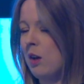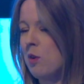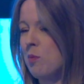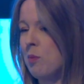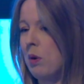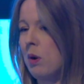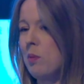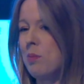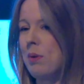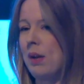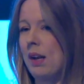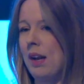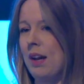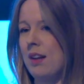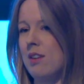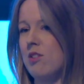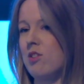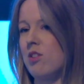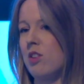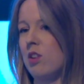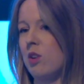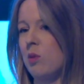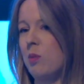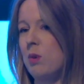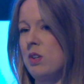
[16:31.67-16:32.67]

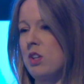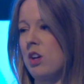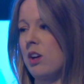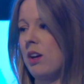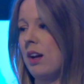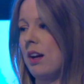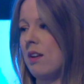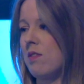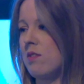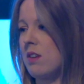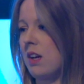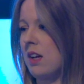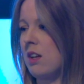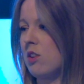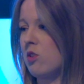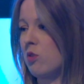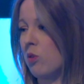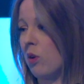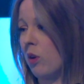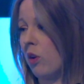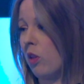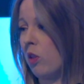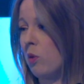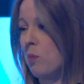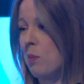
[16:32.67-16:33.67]
population that we don't have data
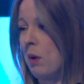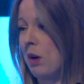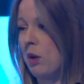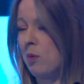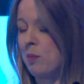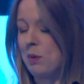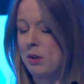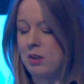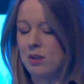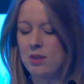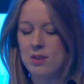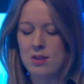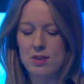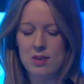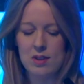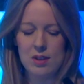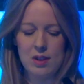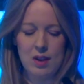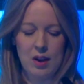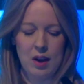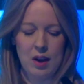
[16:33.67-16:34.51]
on at the moment.